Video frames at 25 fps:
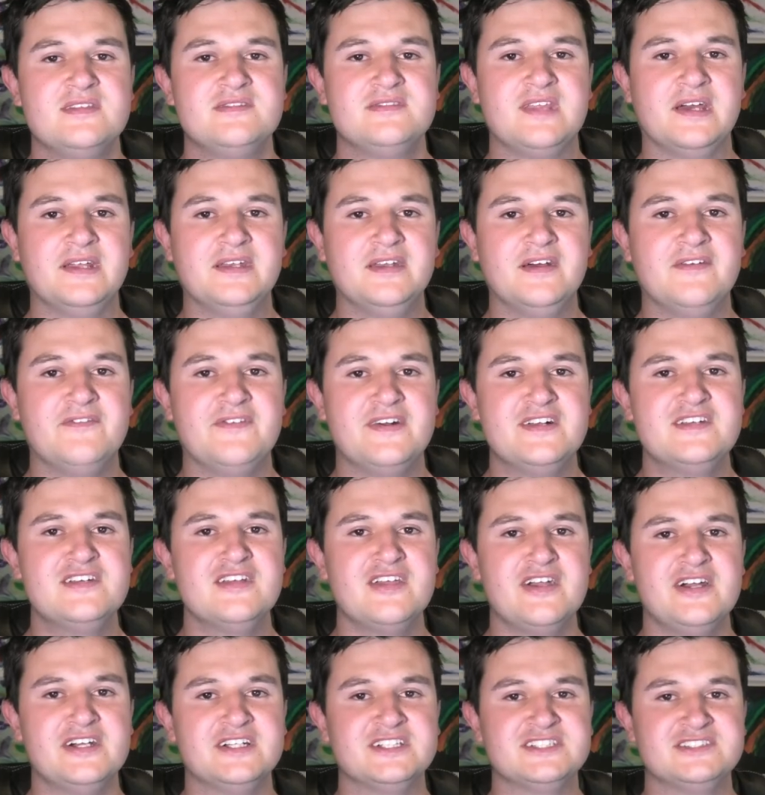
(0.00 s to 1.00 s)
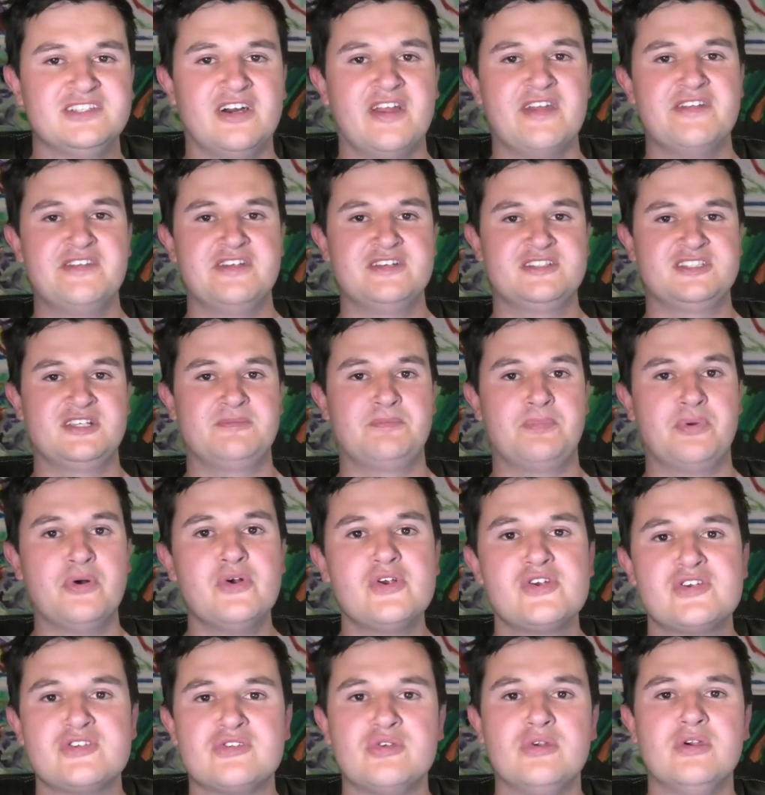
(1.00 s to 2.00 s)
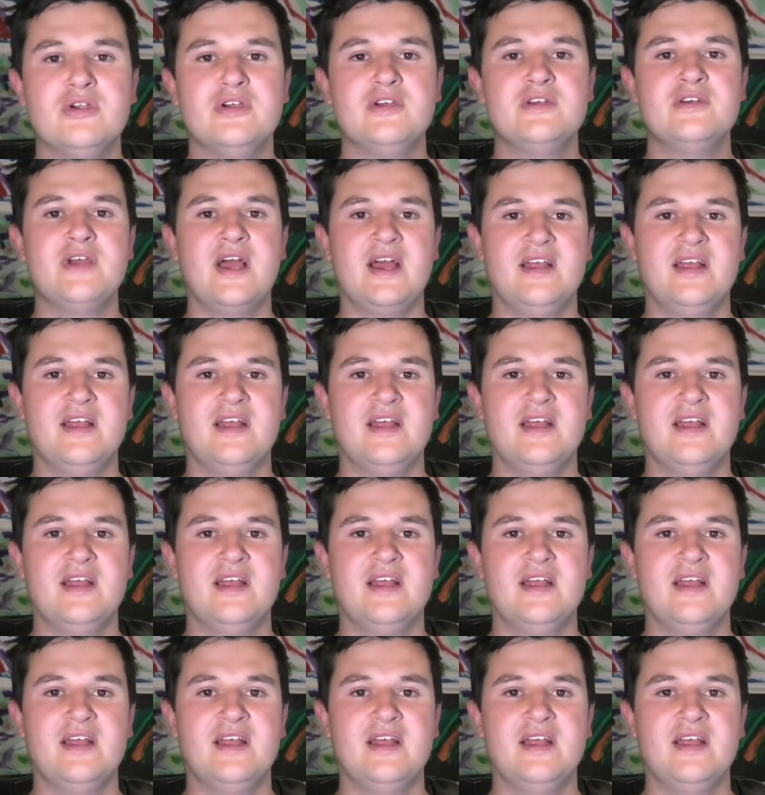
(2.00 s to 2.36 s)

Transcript: Then eventually I decided just to push through